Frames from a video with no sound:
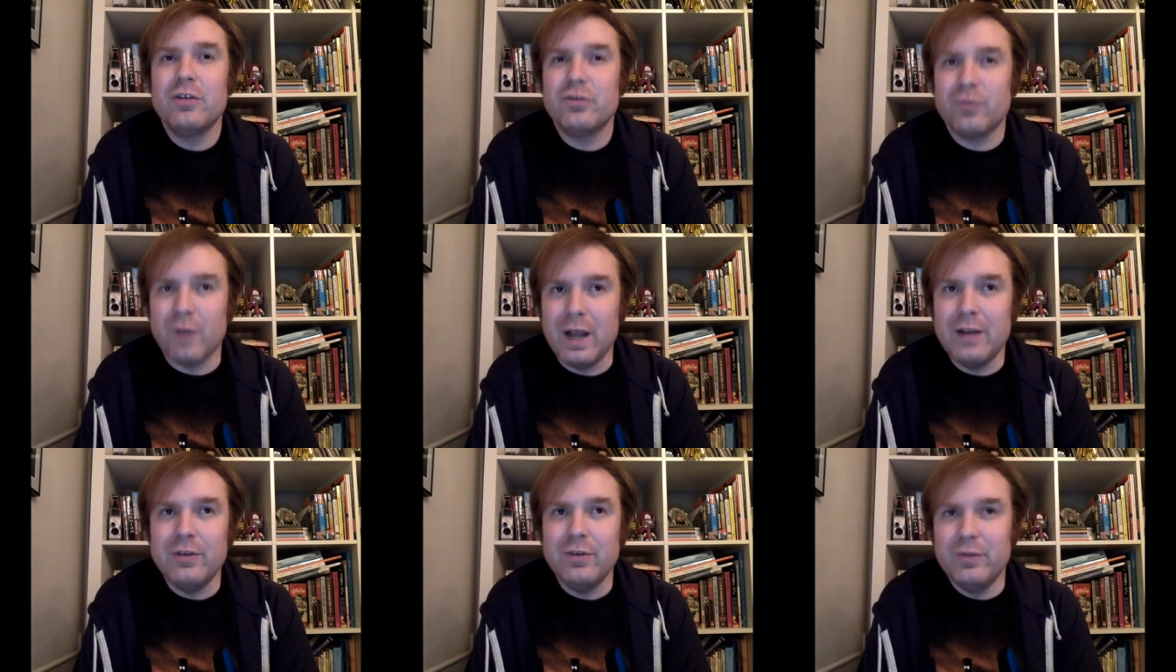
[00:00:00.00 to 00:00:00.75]

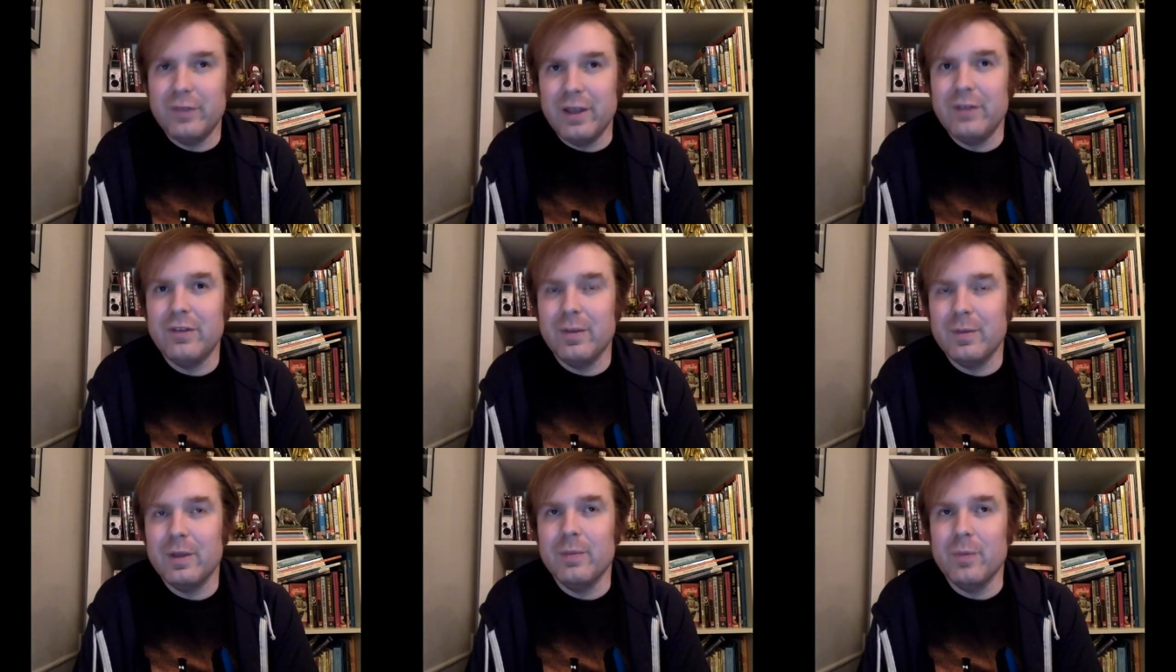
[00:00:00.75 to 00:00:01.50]
try to say
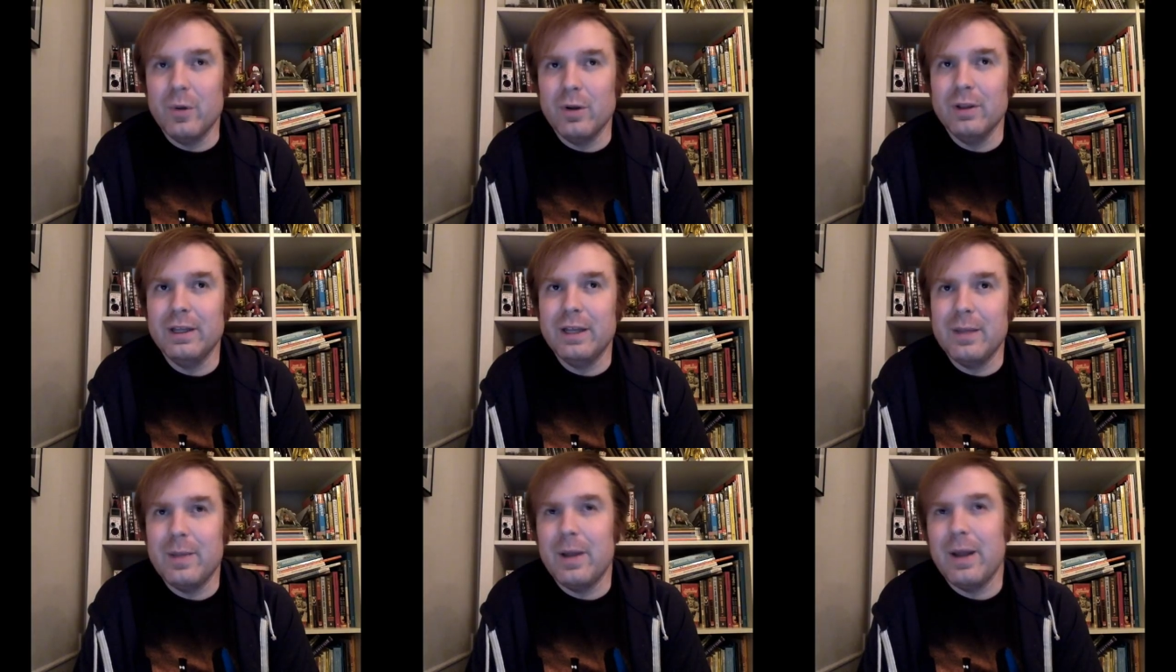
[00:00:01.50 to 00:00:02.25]
something morally
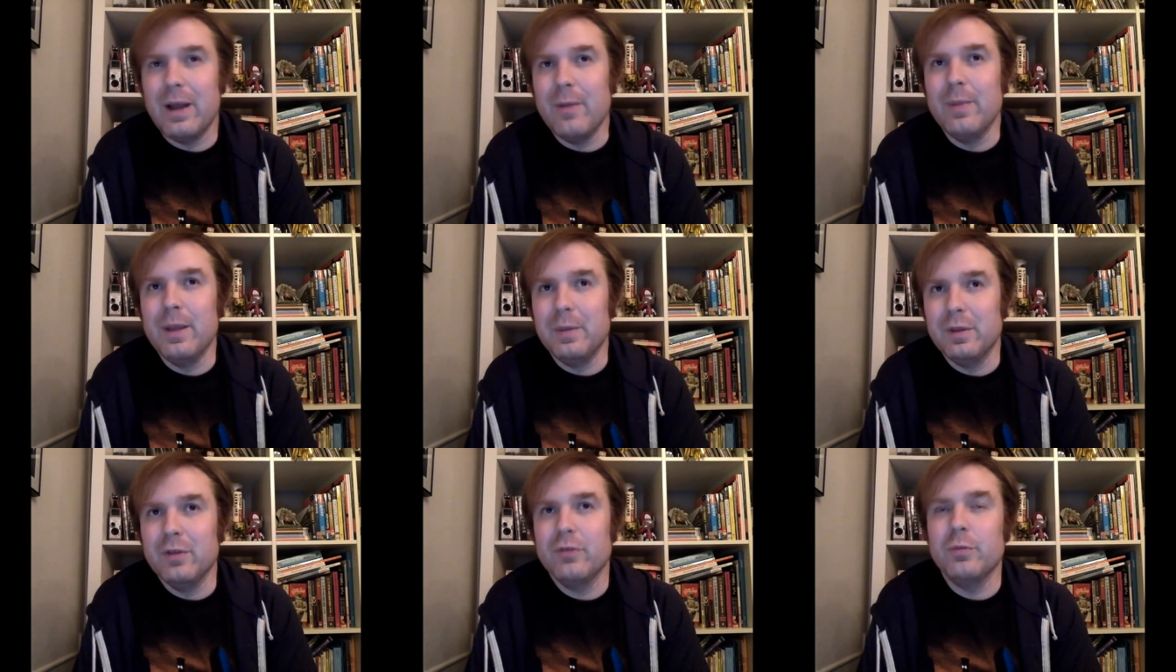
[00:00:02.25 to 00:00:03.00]
about how
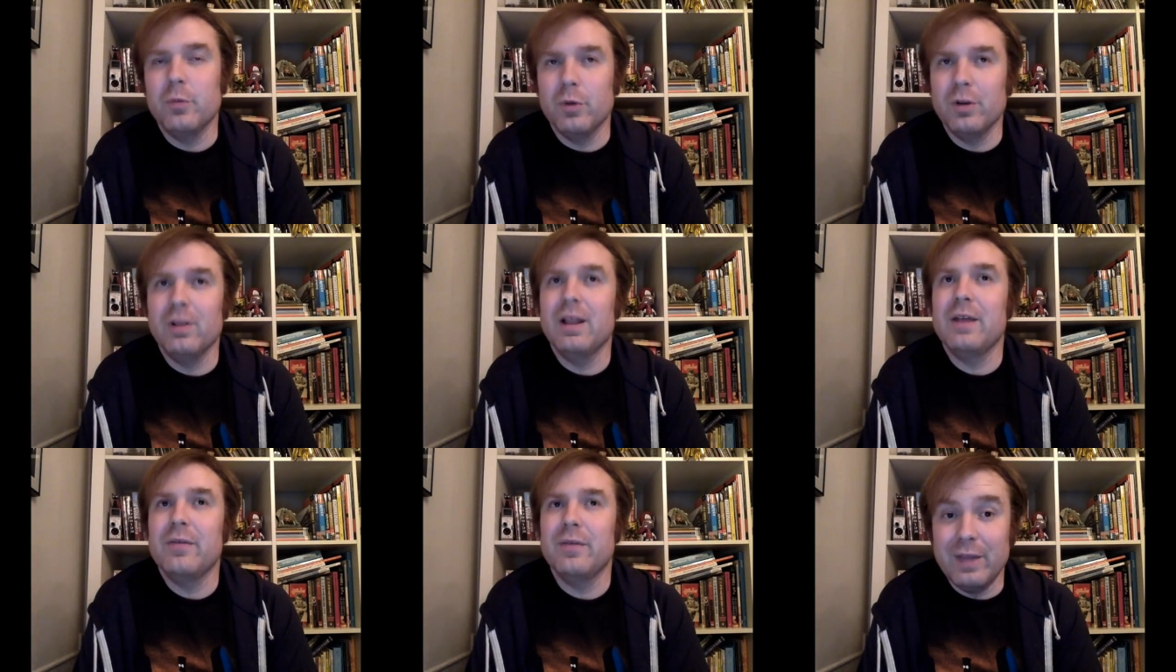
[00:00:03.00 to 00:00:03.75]
maybe there's more to
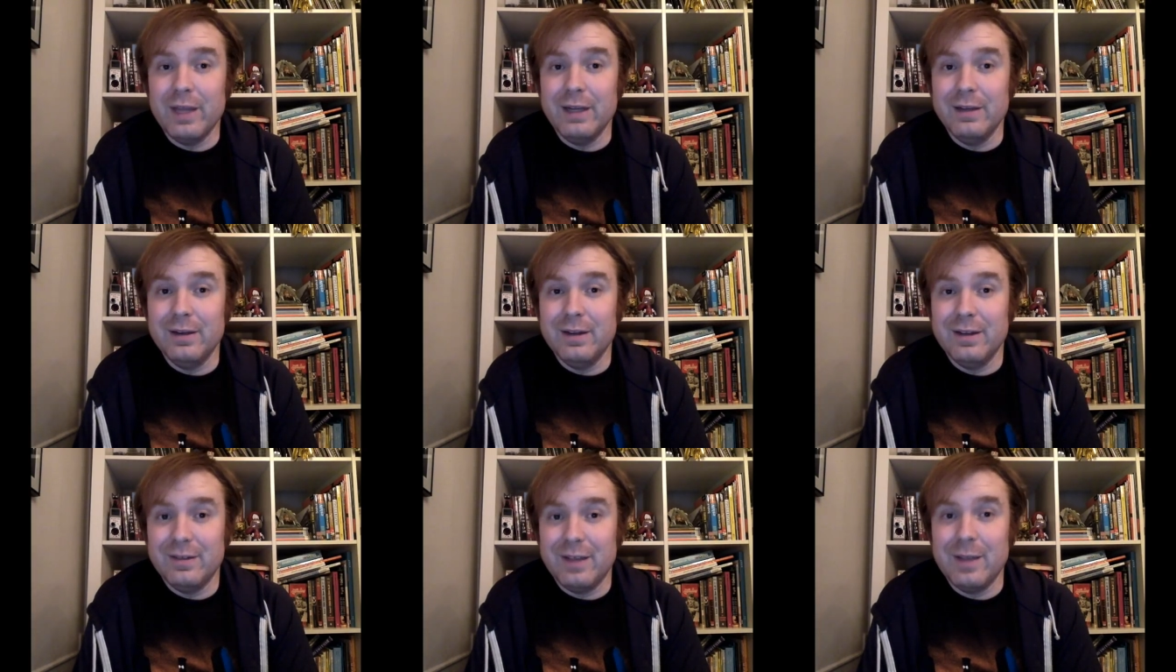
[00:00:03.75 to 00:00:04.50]
life than
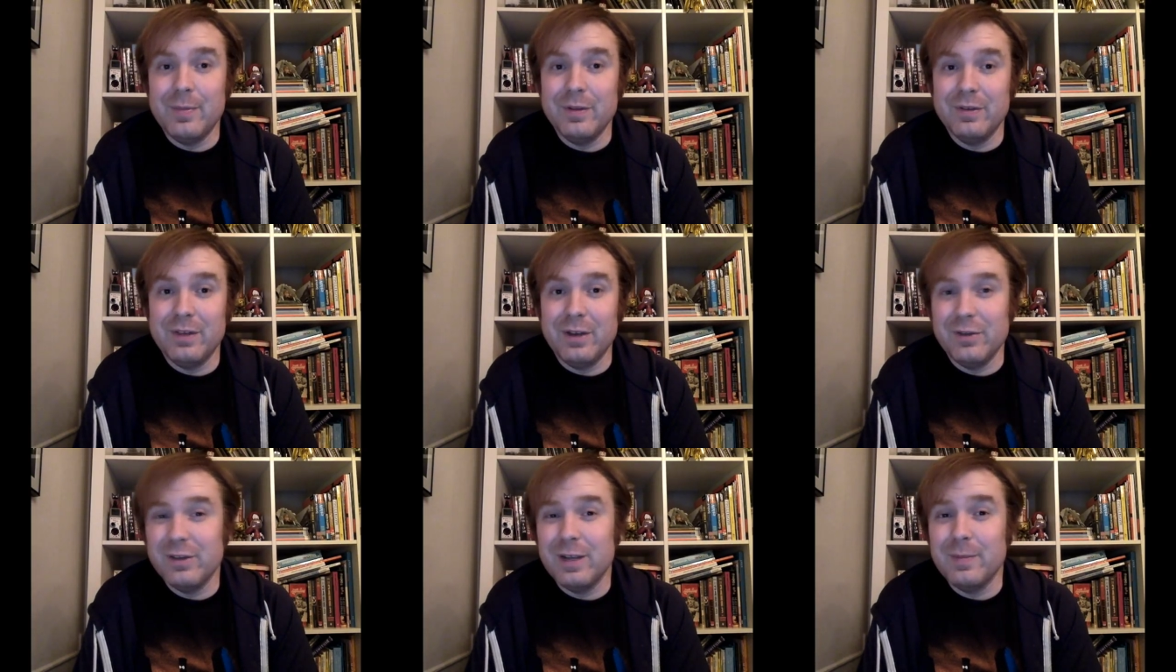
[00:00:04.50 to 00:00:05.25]
escapist
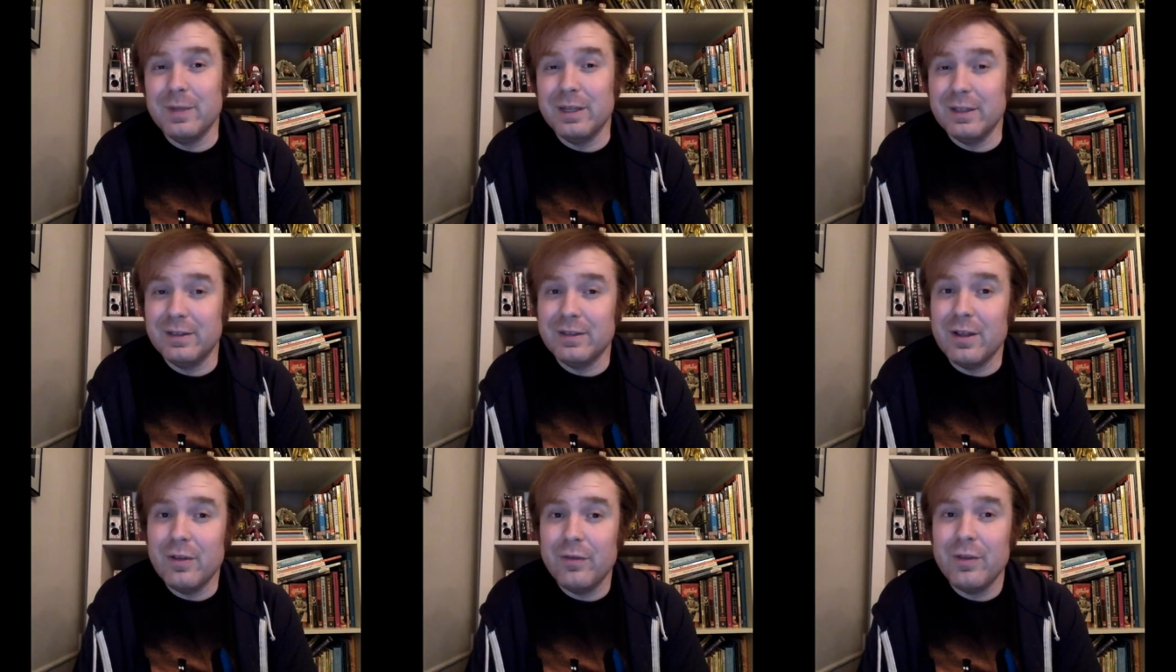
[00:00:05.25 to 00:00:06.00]
entertainment
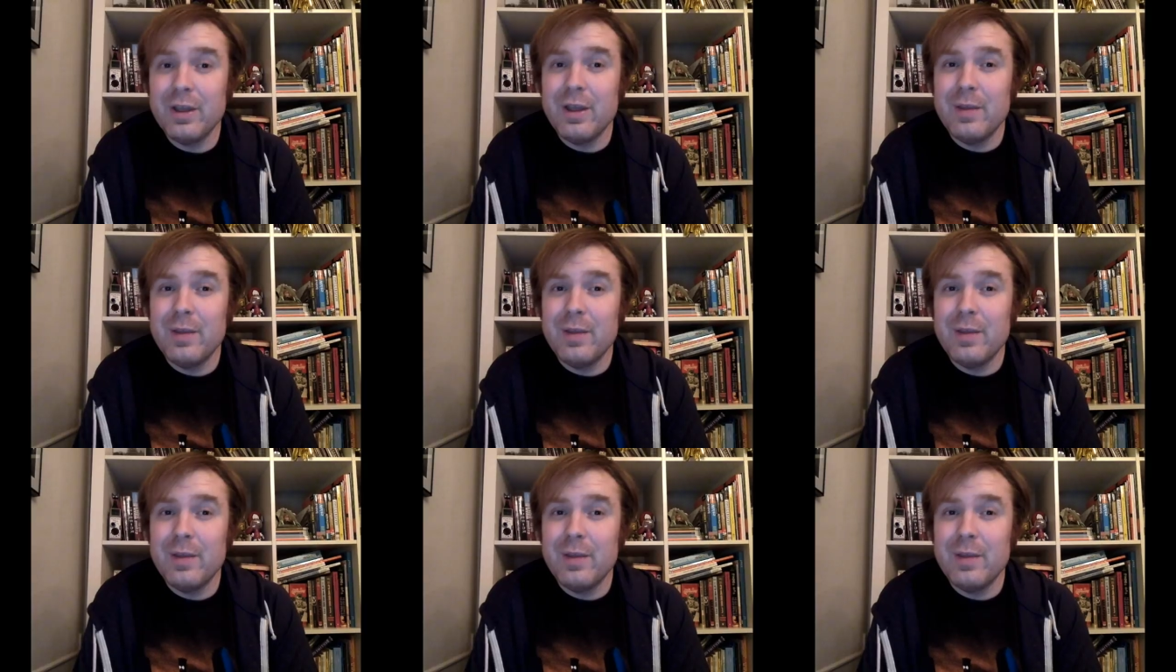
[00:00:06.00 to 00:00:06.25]
itself,